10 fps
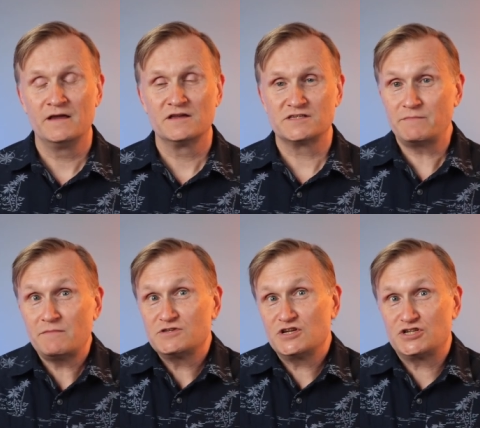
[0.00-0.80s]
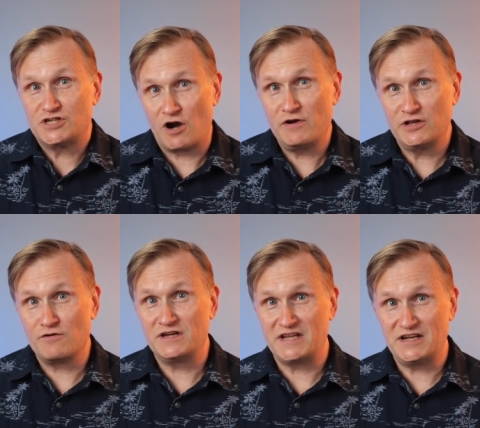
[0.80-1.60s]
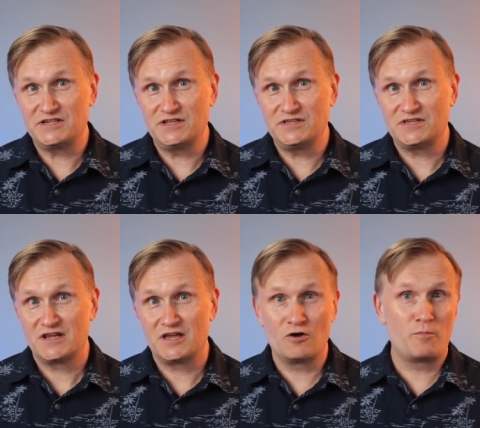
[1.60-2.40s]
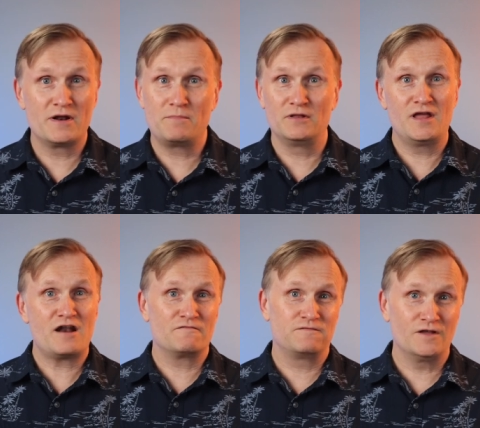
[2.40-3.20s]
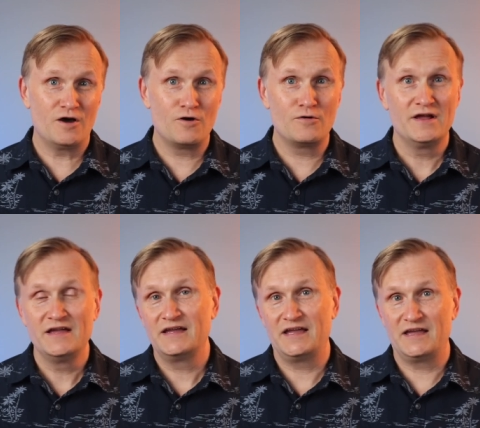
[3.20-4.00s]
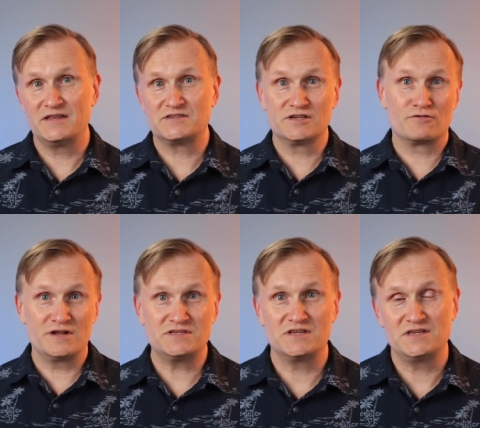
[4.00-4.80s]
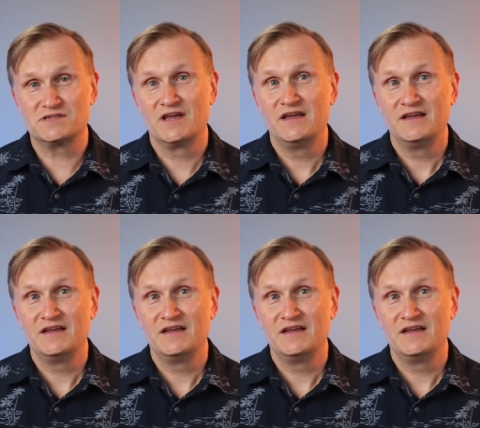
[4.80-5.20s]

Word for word: Sometimes just sharing your intentions can open up a lot of flow and synchronicities.